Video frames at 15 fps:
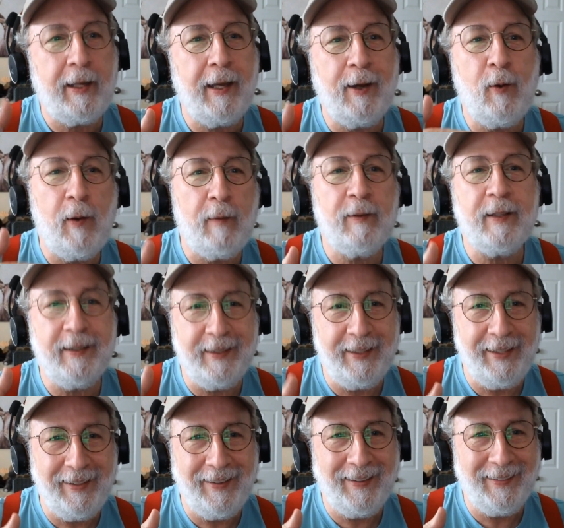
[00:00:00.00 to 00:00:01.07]
equivalent
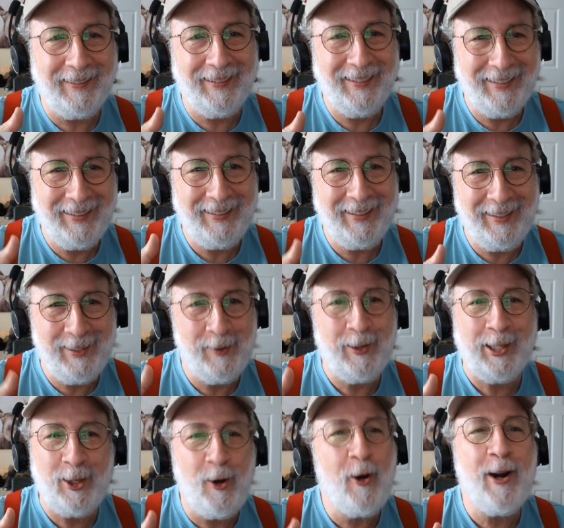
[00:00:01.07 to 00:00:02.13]
here in the
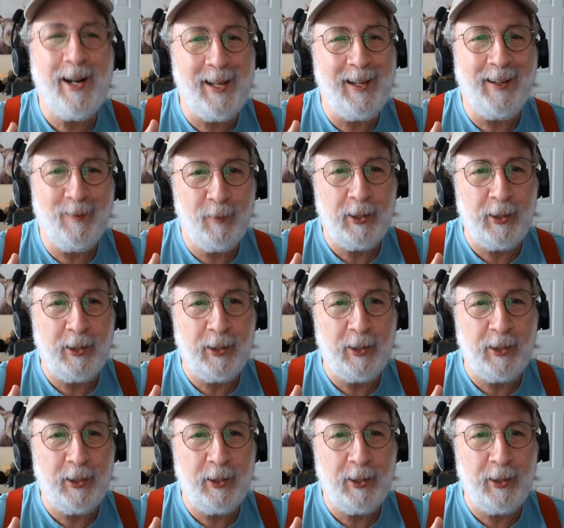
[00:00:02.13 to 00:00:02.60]
recording,